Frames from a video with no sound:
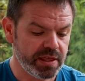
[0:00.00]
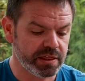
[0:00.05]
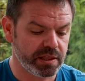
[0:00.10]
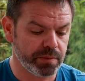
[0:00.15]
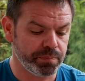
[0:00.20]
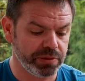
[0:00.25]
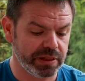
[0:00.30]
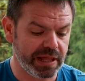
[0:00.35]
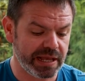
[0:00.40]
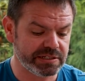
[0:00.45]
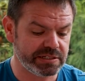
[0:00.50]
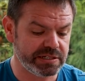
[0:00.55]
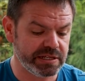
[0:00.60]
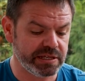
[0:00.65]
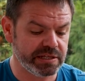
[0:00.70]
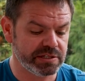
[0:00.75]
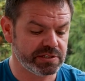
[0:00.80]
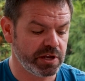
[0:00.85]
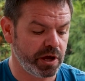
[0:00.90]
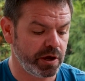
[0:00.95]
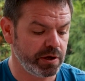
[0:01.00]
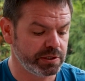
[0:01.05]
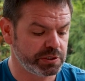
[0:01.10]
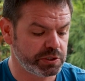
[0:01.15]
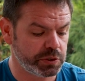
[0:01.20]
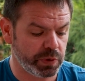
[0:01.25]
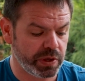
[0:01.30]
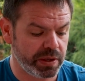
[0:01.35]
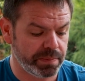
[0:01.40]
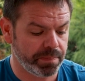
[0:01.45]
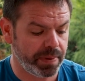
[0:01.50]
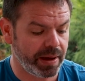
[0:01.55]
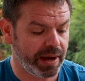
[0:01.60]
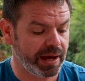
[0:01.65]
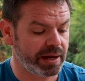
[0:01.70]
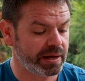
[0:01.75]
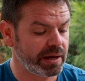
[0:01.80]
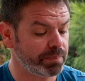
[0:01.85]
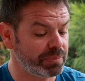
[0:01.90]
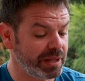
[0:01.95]
The plastic is known to
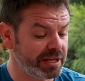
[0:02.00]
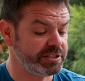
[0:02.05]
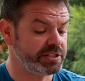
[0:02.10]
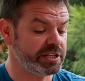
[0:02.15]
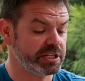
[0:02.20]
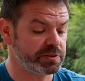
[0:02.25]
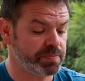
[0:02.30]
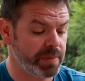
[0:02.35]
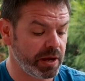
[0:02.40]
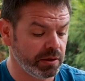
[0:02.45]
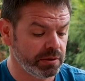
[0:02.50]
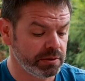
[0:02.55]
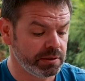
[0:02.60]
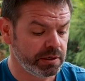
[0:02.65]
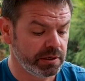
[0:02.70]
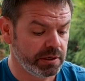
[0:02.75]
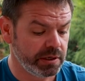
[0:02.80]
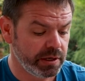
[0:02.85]
impart a plastic smell